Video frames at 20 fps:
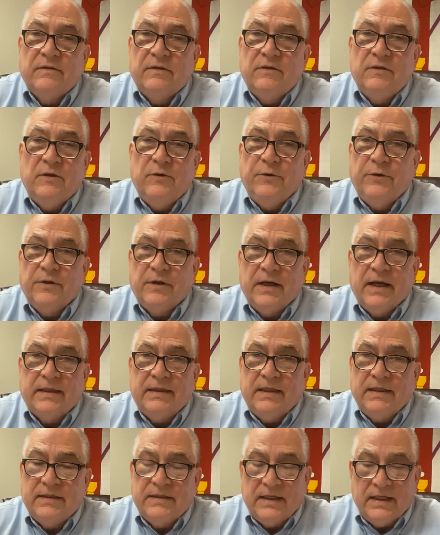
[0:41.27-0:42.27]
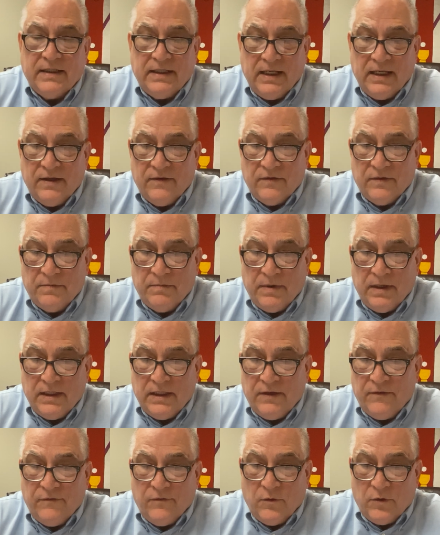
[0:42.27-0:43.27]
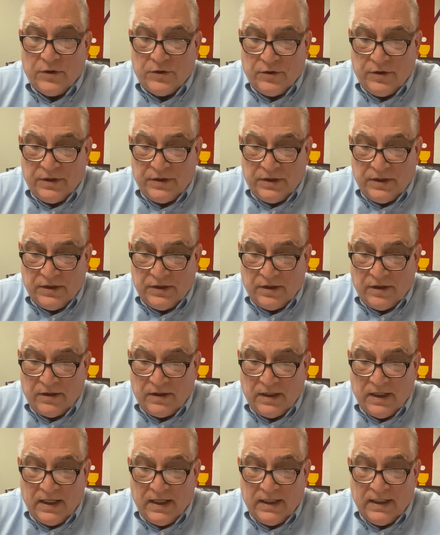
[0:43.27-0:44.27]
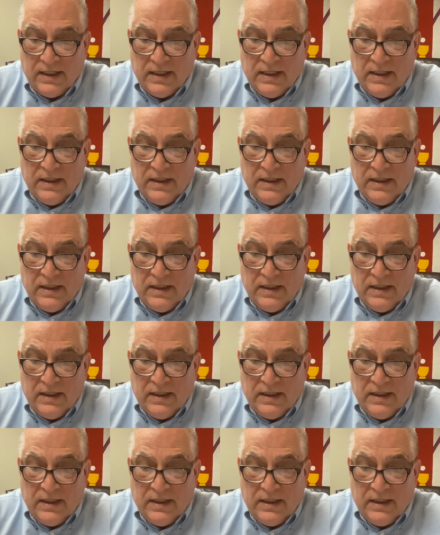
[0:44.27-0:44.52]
Luther got this idea of a mighty fortress is our God.